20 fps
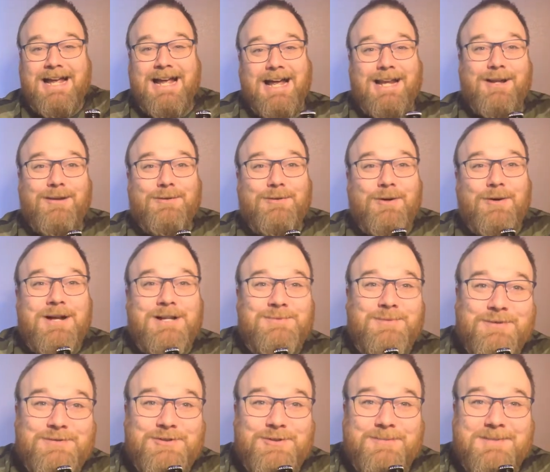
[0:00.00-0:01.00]
Hello guys,
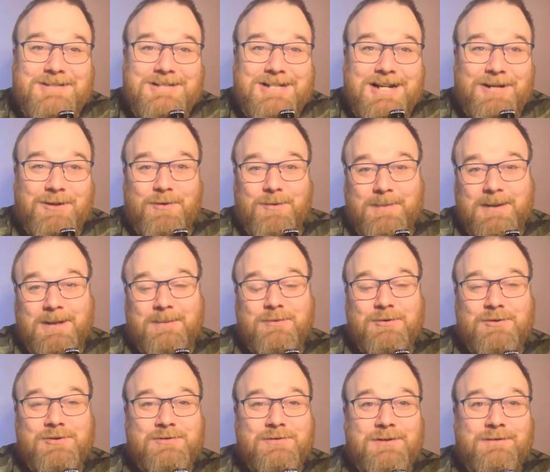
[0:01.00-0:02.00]
welcome to my channel, The Beer
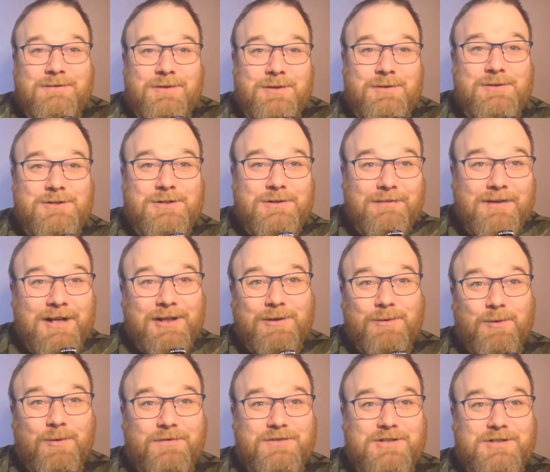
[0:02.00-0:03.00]
Monster Review. So thank
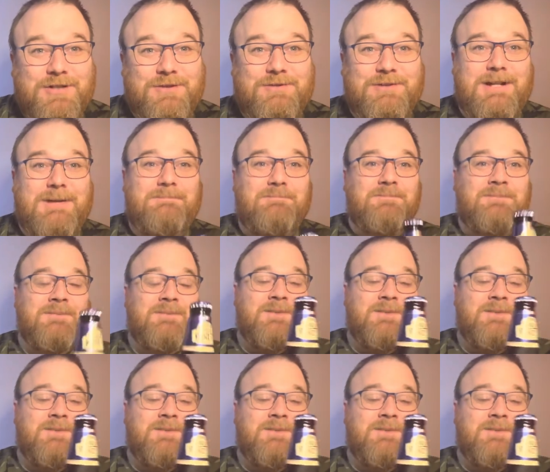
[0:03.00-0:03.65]
you all for tuning in.